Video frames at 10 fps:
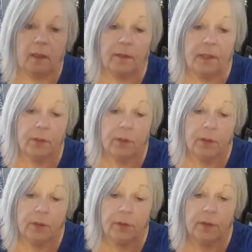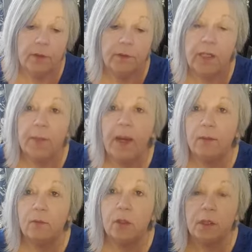And they were
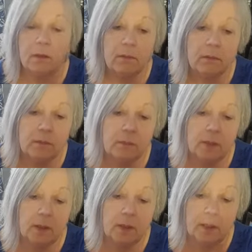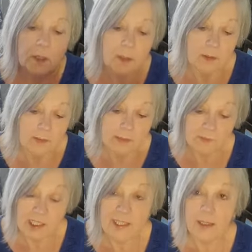£3. And they're
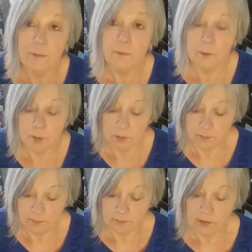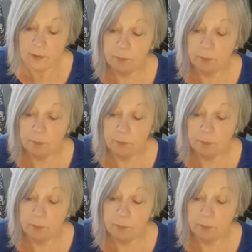really comfortable. They're